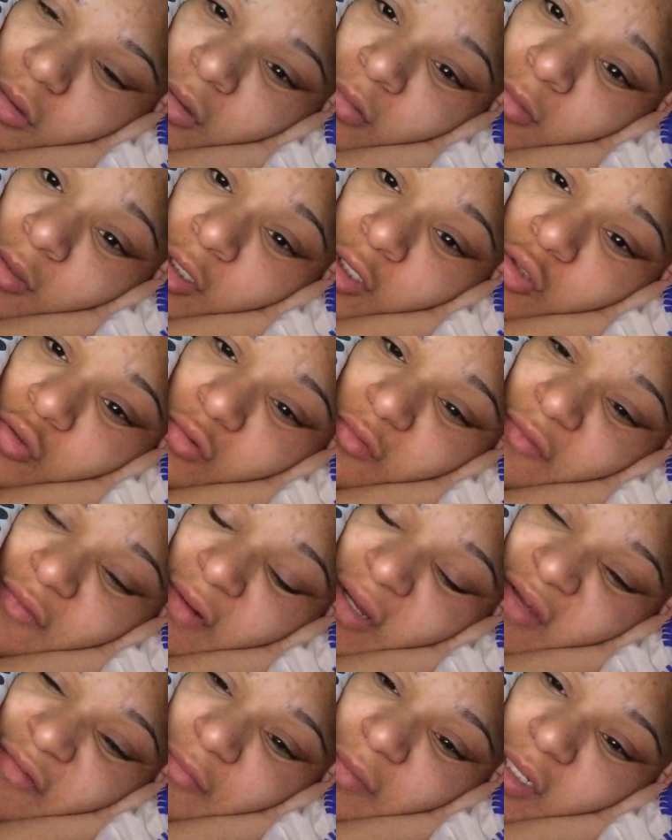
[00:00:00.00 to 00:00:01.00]
I'm going to do the
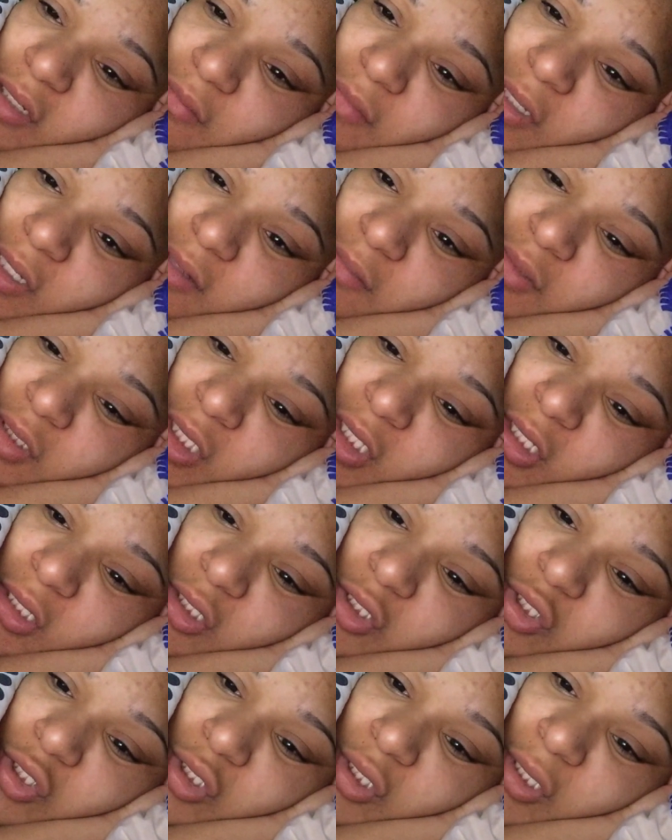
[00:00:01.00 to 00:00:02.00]
five minute makeup
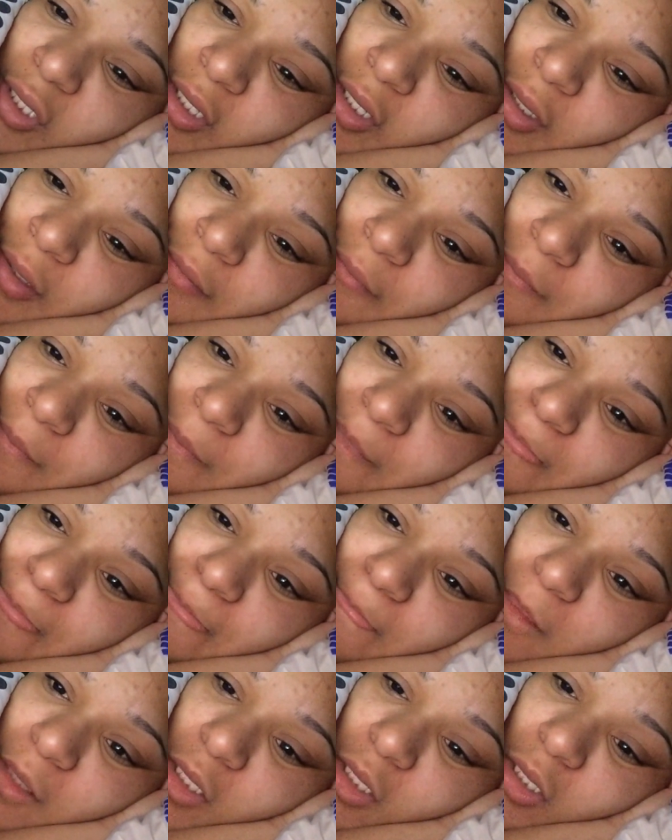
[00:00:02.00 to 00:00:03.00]
challenge today.
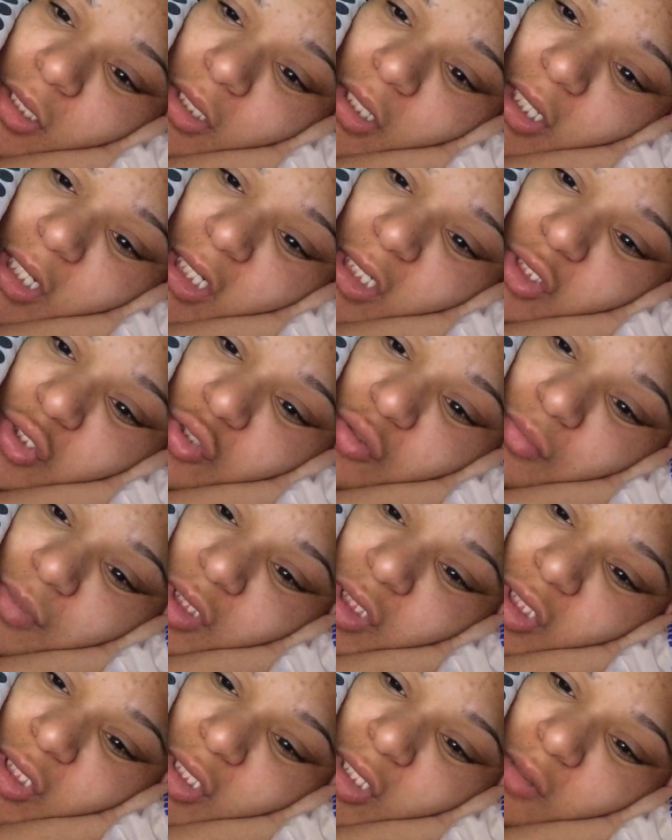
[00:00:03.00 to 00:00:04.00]
I got so
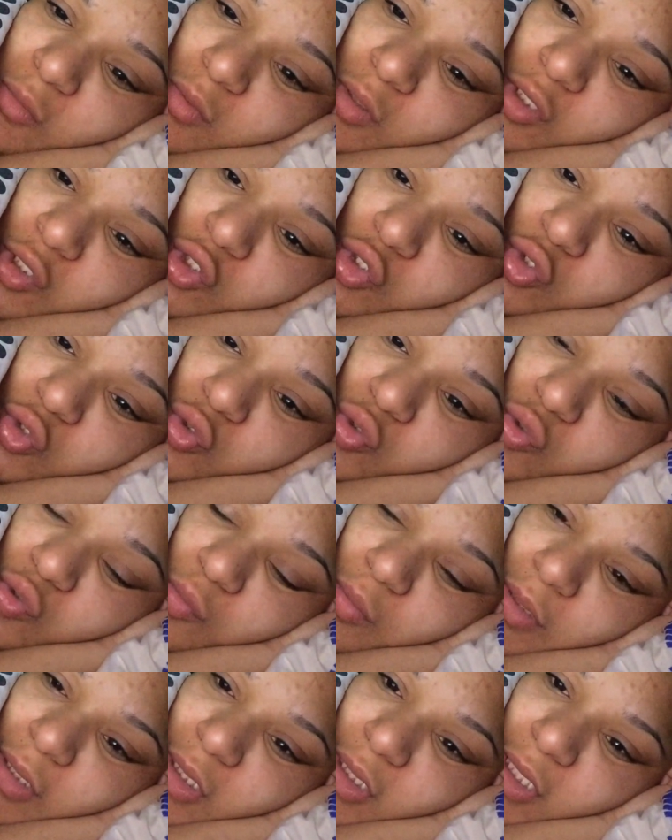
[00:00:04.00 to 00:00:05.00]
much shit that I want to
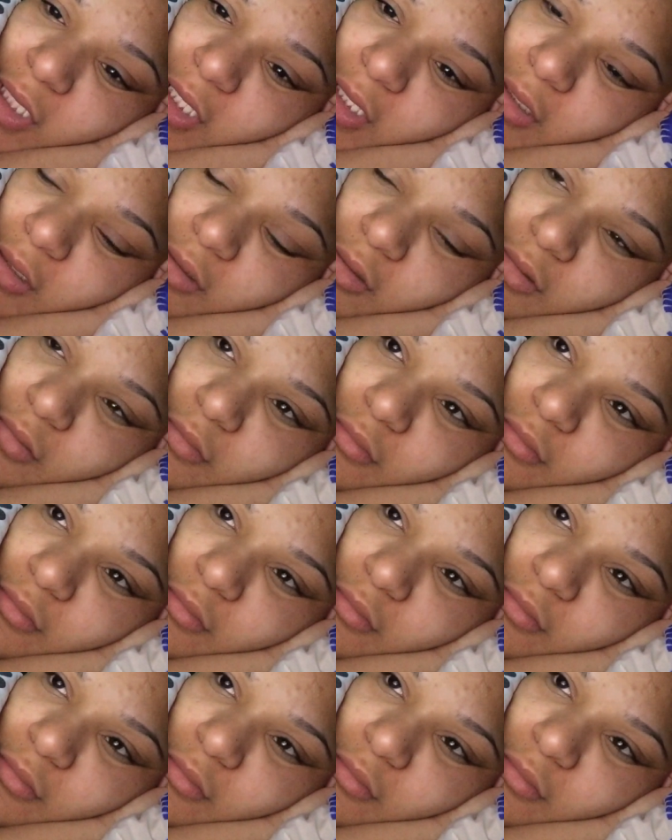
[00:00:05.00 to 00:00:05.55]
do, but it's like,